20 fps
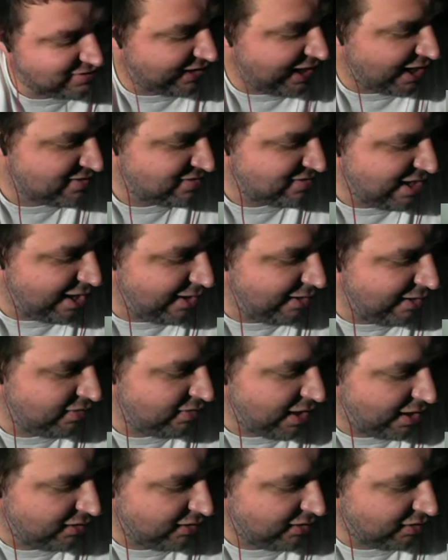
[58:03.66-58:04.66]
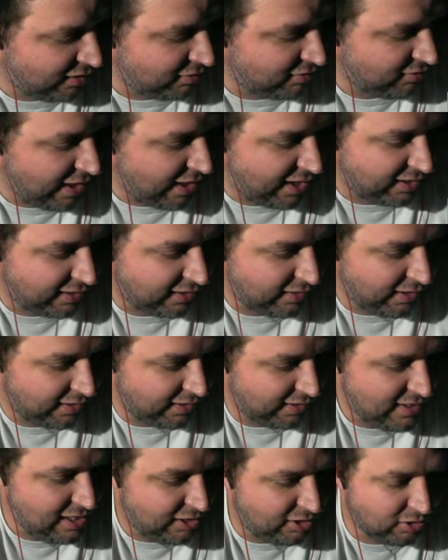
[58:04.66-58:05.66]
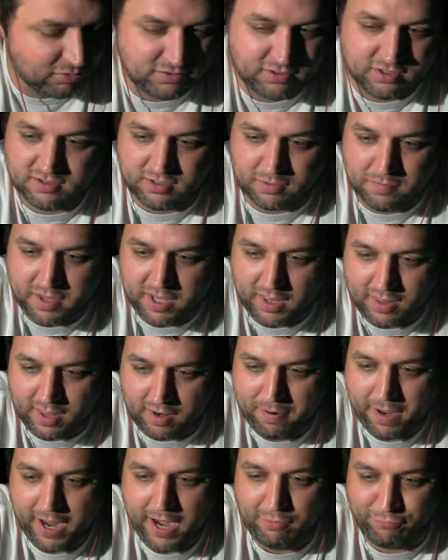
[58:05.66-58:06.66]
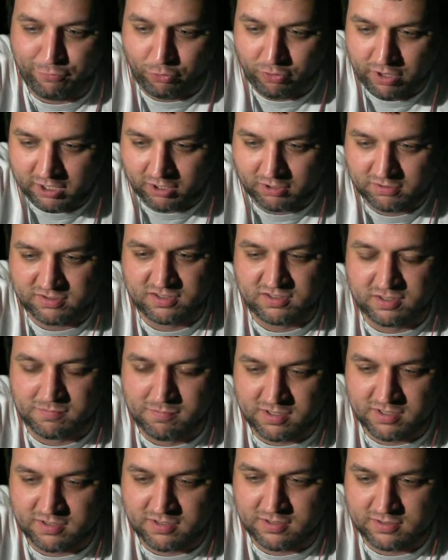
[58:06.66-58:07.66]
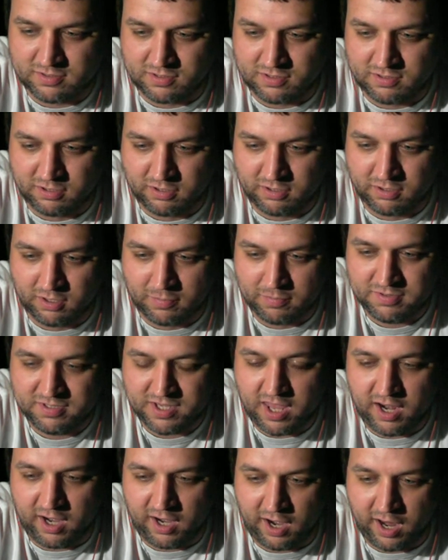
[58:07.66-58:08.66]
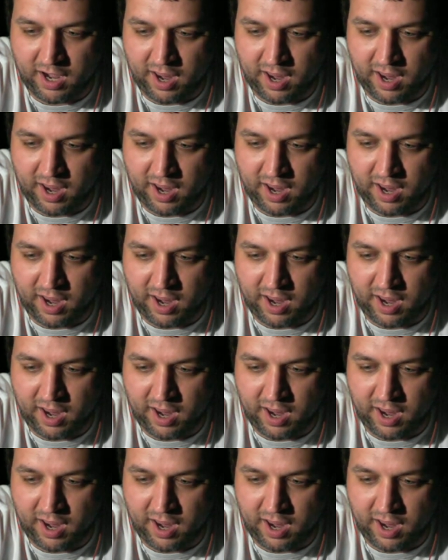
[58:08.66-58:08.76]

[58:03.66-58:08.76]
against that you know, that ecosystem, that paid for ecosystem is a little upsetting.